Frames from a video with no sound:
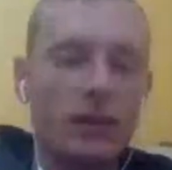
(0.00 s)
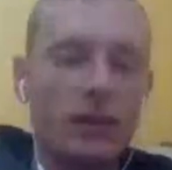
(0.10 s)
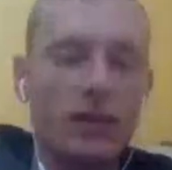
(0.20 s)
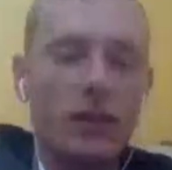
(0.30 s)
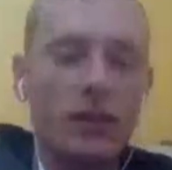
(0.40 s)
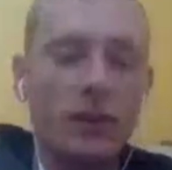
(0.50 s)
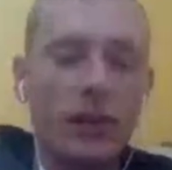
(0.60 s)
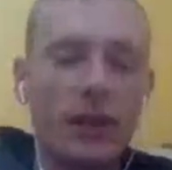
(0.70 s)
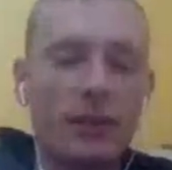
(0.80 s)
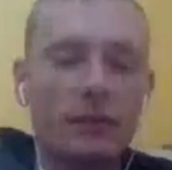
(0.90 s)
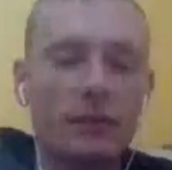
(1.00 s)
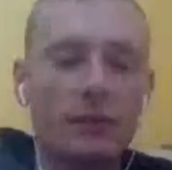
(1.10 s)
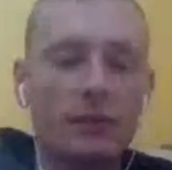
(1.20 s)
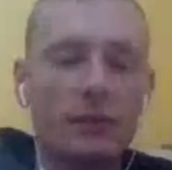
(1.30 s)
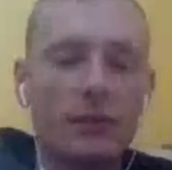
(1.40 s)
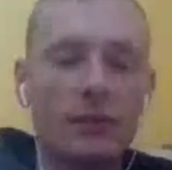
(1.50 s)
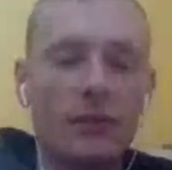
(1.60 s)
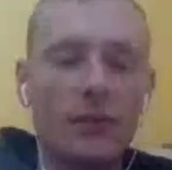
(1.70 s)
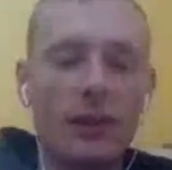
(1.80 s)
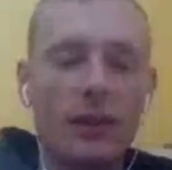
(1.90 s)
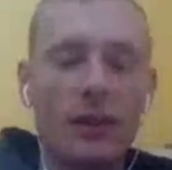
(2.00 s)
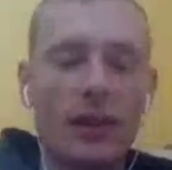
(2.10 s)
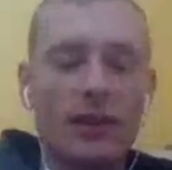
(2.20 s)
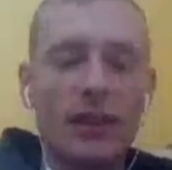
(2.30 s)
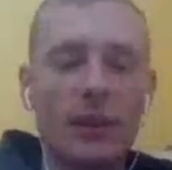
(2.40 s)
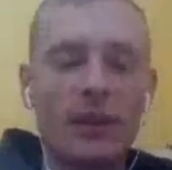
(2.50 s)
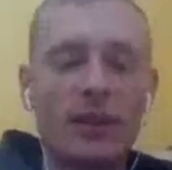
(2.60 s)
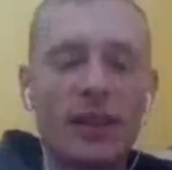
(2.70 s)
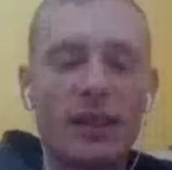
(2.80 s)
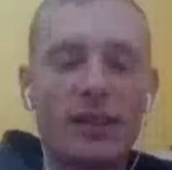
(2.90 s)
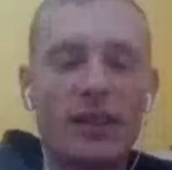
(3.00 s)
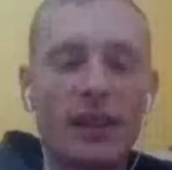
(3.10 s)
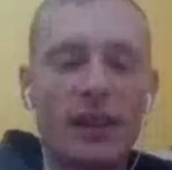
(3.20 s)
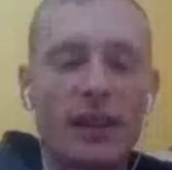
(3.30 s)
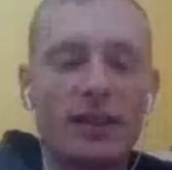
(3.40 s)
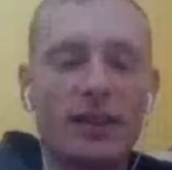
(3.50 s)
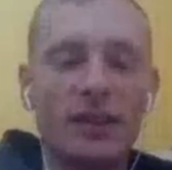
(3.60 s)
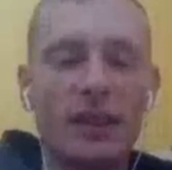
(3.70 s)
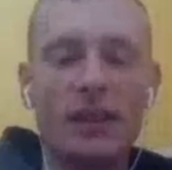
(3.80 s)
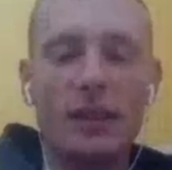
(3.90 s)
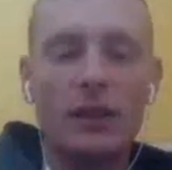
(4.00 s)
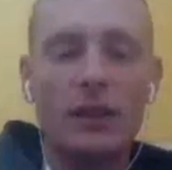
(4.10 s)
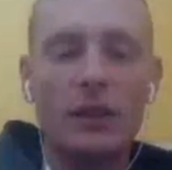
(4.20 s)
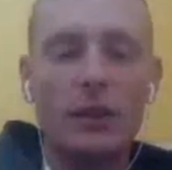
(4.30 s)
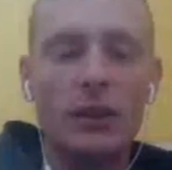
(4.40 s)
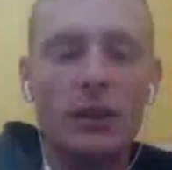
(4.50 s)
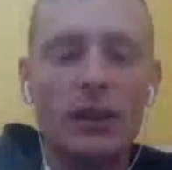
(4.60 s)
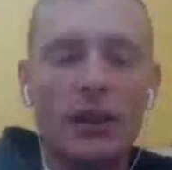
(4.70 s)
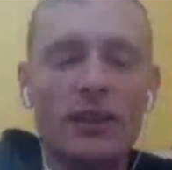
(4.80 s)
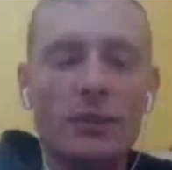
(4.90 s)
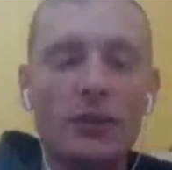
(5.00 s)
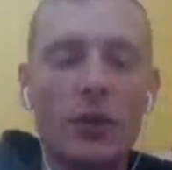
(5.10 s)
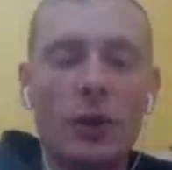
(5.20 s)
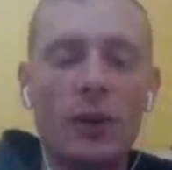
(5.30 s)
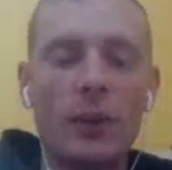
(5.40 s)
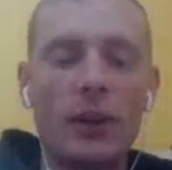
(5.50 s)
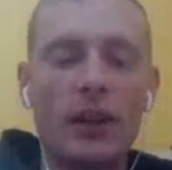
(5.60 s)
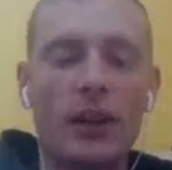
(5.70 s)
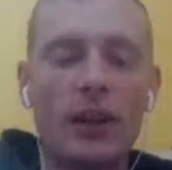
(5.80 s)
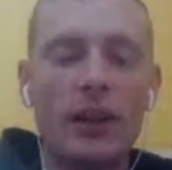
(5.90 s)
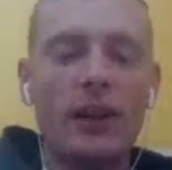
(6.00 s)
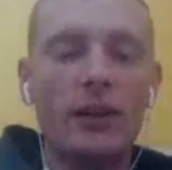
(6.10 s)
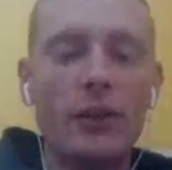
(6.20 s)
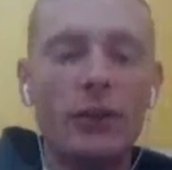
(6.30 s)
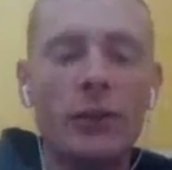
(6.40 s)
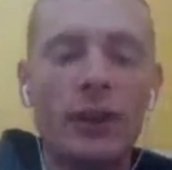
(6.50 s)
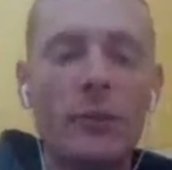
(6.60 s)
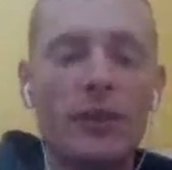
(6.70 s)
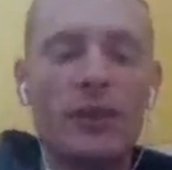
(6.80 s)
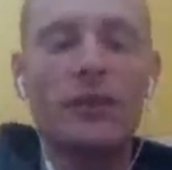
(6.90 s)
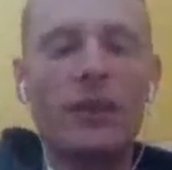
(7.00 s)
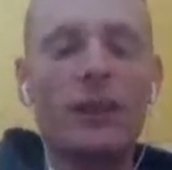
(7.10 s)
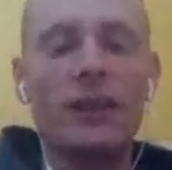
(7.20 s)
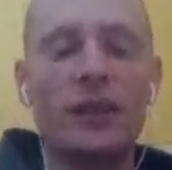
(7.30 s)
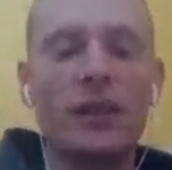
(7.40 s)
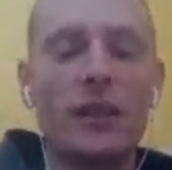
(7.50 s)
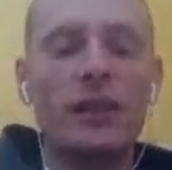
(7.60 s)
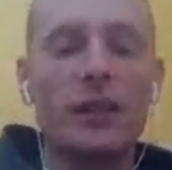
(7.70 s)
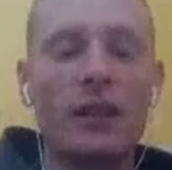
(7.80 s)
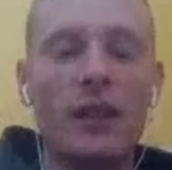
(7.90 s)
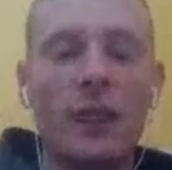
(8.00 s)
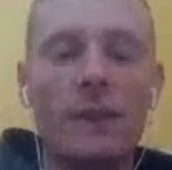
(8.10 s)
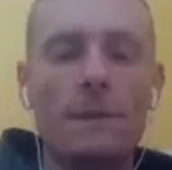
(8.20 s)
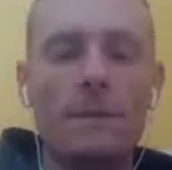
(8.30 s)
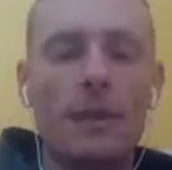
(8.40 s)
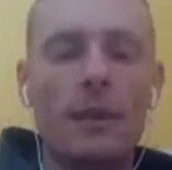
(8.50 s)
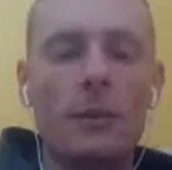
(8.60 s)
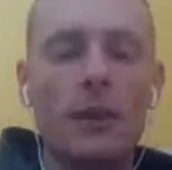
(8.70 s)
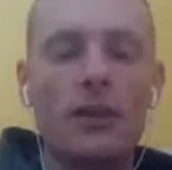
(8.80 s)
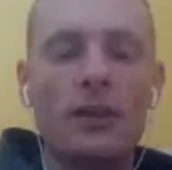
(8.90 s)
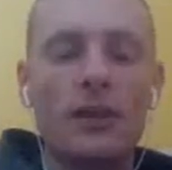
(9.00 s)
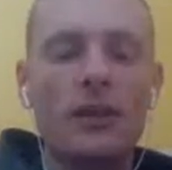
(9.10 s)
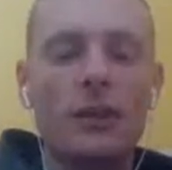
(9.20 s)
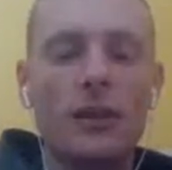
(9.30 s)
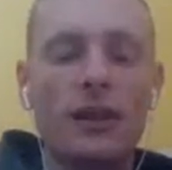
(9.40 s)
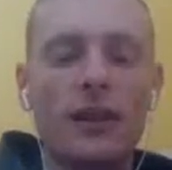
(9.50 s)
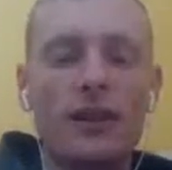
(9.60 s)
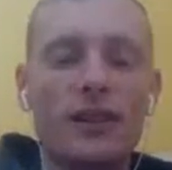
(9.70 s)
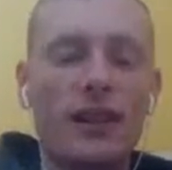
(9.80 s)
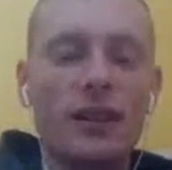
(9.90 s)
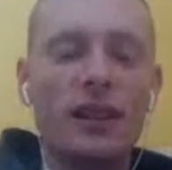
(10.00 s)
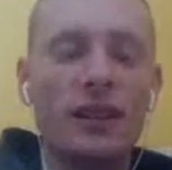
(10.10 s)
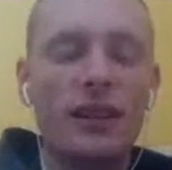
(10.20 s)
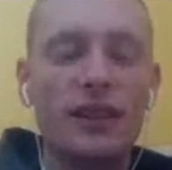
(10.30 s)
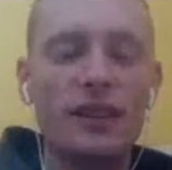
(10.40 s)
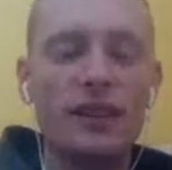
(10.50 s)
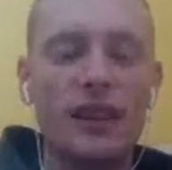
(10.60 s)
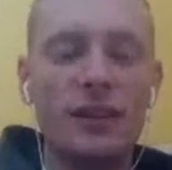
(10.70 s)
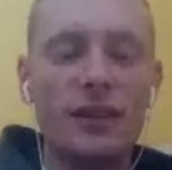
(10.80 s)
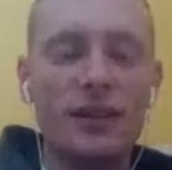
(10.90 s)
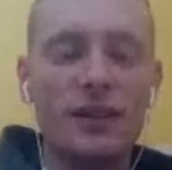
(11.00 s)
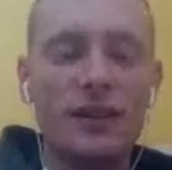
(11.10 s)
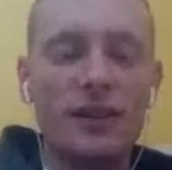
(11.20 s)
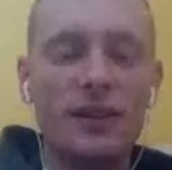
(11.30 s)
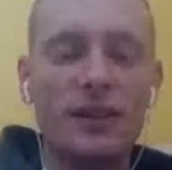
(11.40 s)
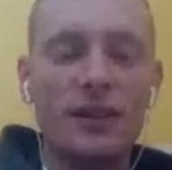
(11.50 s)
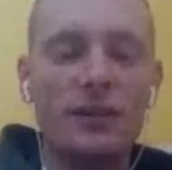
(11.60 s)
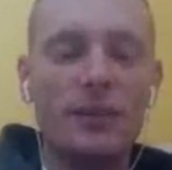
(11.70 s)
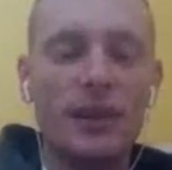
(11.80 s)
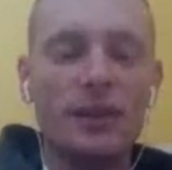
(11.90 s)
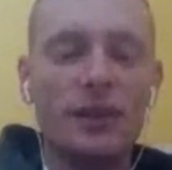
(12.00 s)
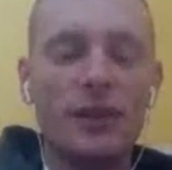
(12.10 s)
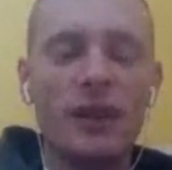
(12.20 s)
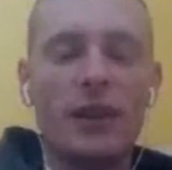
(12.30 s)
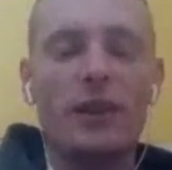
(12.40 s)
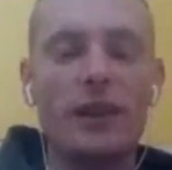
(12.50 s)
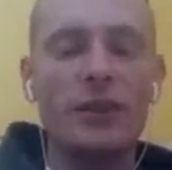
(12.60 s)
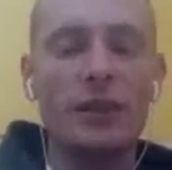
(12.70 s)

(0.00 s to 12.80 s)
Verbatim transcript: So, the last thing I want to say is that, like I said before, we're working on a new 80% run, which is currently stuck in the endless stairs, because it's very hard